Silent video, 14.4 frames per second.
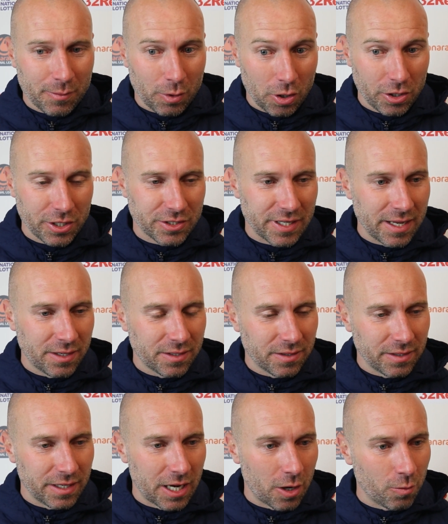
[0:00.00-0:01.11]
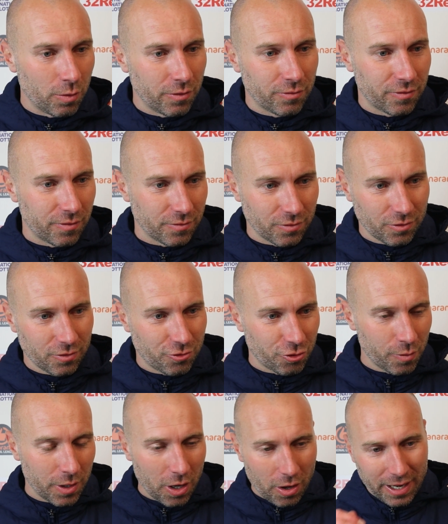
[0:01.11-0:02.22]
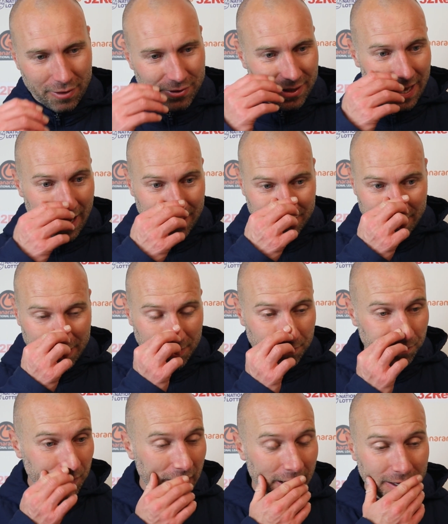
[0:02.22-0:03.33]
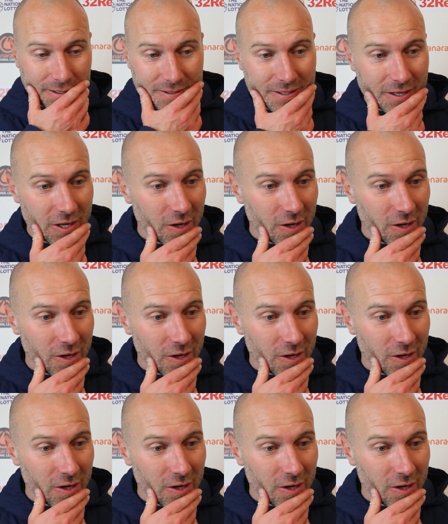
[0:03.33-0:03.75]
But like you said, you know, we've drew a line after Gateshead, and,